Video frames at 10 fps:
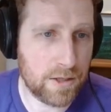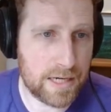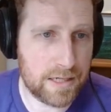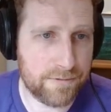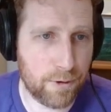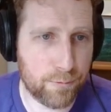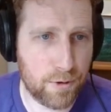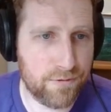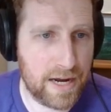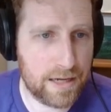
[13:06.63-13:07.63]
You get a default
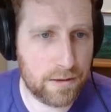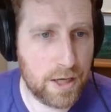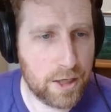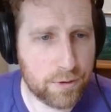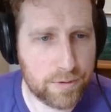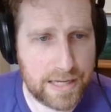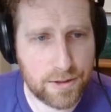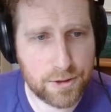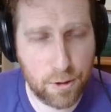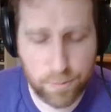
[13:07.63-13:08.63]
profile, create
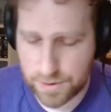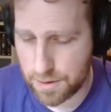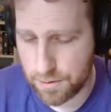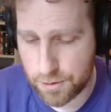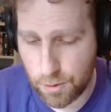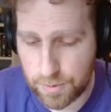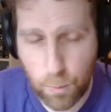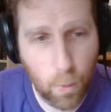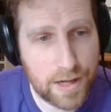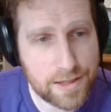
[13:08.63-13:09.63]
the scopes. There's only
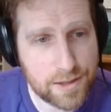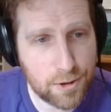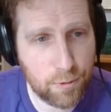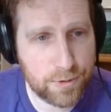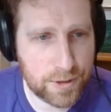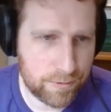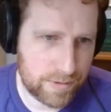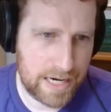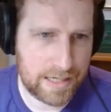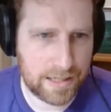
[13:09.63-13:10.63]
one scope to
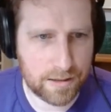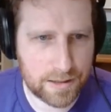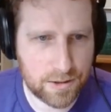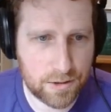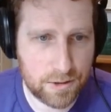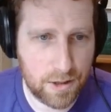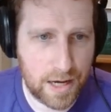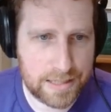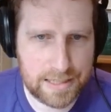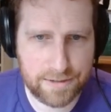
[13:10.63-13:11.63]
create here. It's
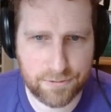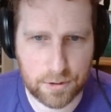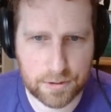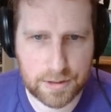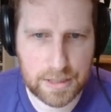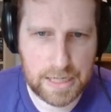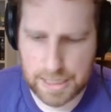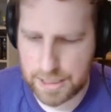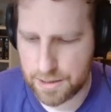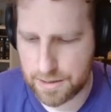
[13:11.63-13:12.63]
.default.
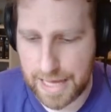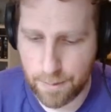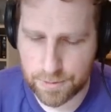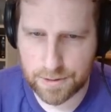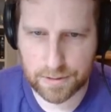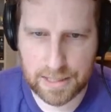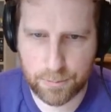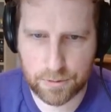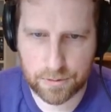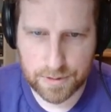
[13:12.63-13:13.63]
That was the
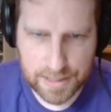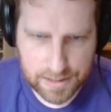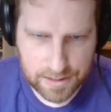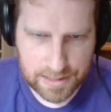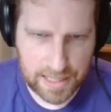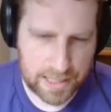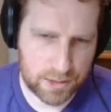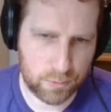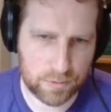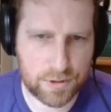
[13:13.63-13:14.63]
label. This is the
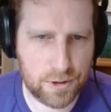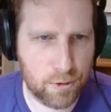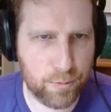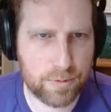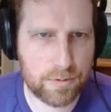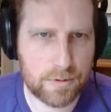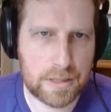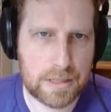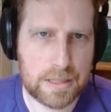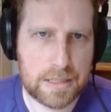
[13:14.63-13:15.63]
actual scope.
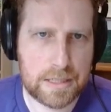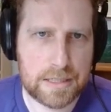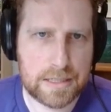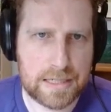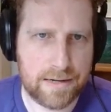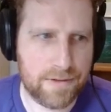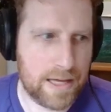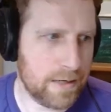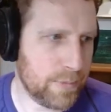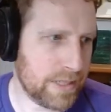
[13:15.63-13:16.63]
Save
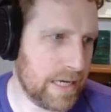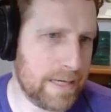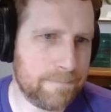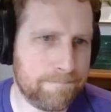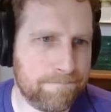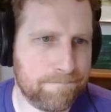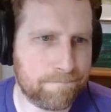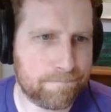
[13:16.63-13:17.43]
that up again.